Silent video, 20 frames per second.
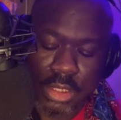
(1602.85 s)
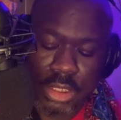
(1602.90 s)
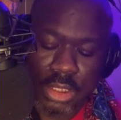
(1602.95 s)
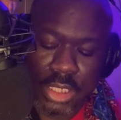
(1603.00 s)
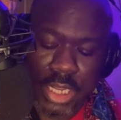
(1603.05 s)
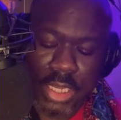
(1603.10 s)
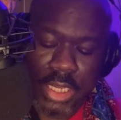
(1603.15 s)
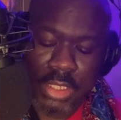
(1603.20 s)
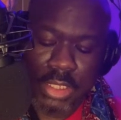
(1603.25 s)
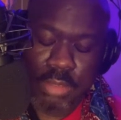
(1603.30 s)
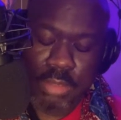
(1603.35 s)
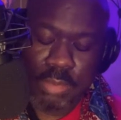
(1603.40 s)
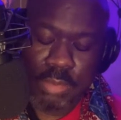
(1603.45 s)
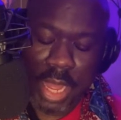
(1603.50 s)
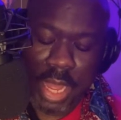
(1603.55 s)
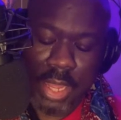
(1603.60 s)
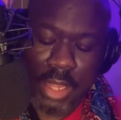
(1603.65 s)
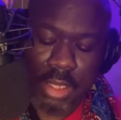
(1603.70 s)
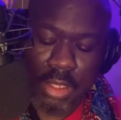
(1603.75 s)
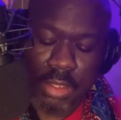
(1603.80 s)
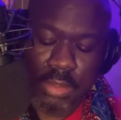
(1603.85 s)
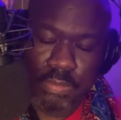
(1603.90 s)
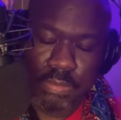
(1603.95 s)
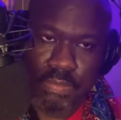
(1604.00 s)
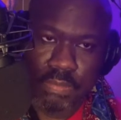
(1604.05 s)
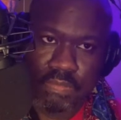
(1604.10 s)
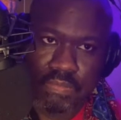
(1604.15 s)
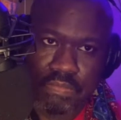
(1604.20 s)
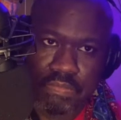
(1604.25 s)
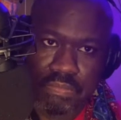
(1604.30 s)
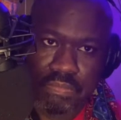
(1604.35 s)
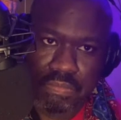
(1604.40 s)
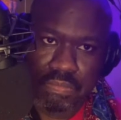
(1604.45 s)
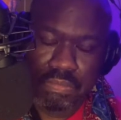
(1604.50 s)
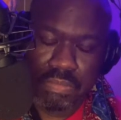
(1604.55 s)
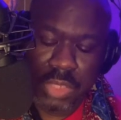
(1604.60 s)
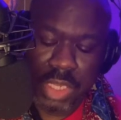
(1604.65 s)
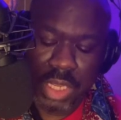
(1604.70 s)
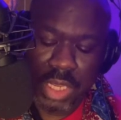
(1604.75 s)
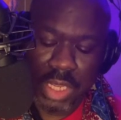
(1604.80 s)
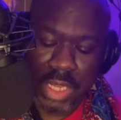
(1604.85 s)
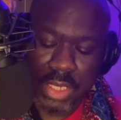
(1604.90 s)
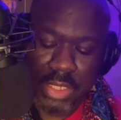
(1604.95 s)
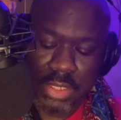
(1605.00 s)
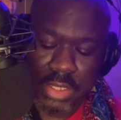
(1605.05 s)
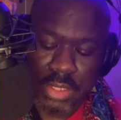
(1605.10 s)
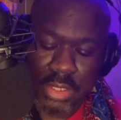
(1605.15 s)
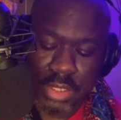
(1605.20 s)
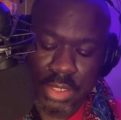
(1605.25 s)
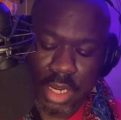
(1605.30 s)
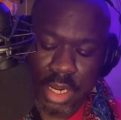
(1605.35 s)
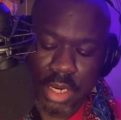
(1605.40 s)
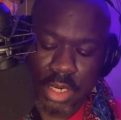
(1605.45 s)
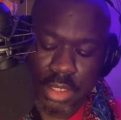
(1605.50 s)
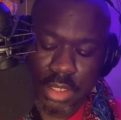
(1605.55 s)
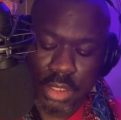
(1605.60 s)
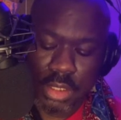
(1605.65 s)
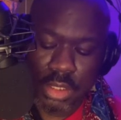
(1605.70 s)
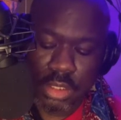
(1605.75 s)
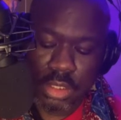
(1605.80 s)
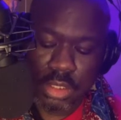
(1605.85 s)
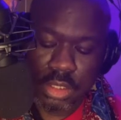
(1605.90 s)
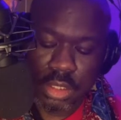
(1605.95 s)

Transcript: shaky smile. It is a start.